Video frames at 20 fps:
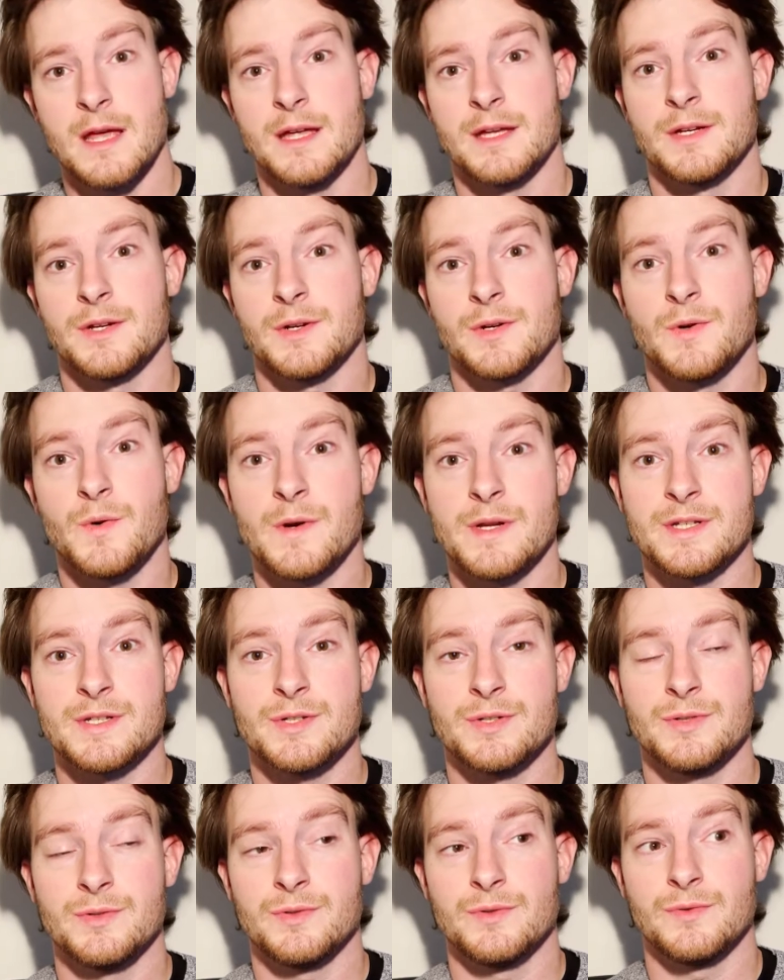You're going
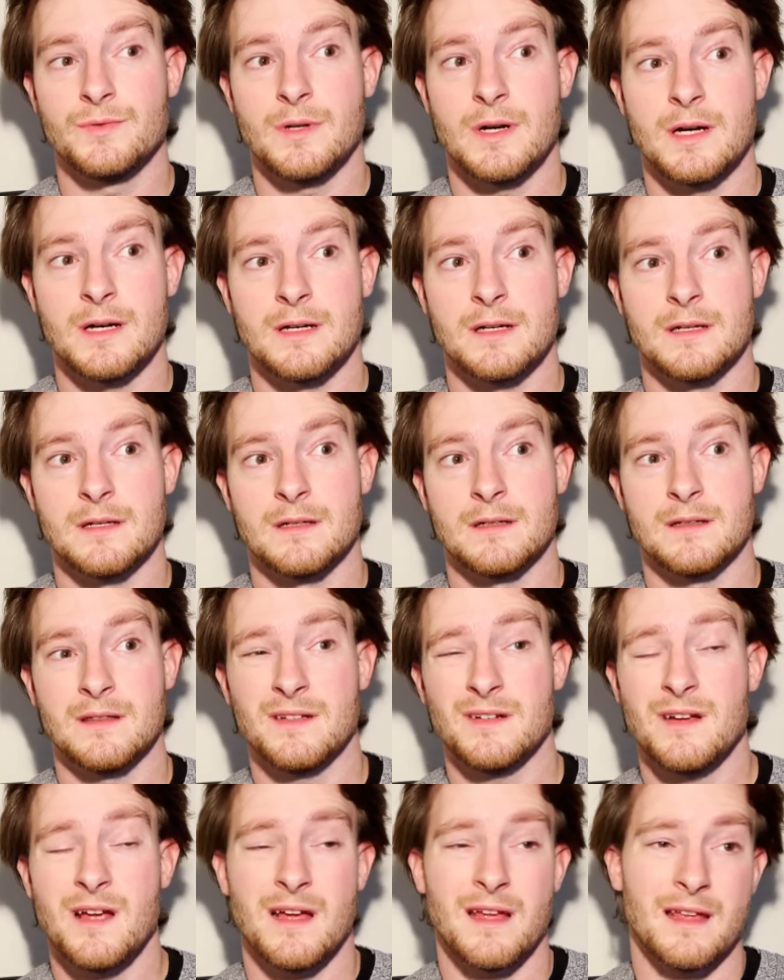to,
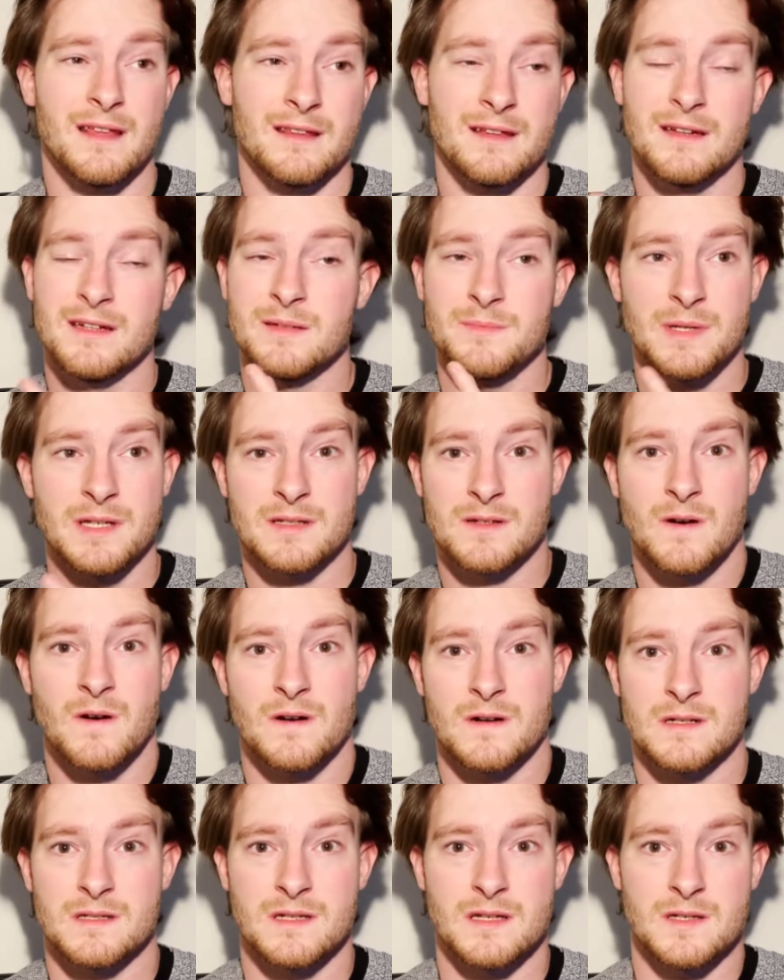they're not going to be as
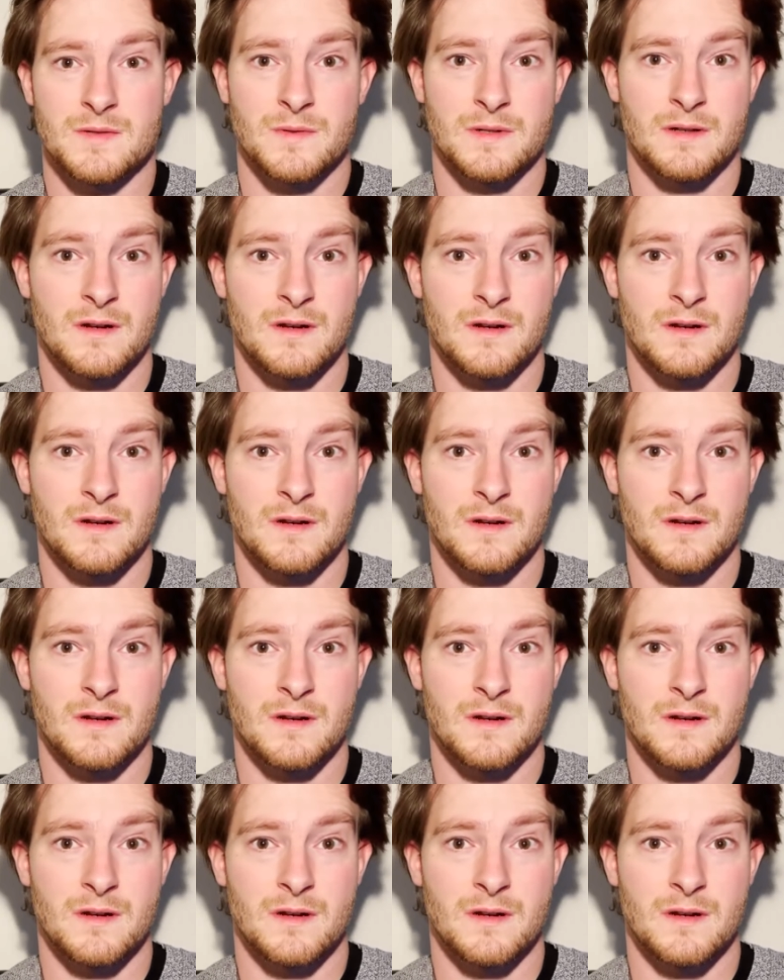hard as this one,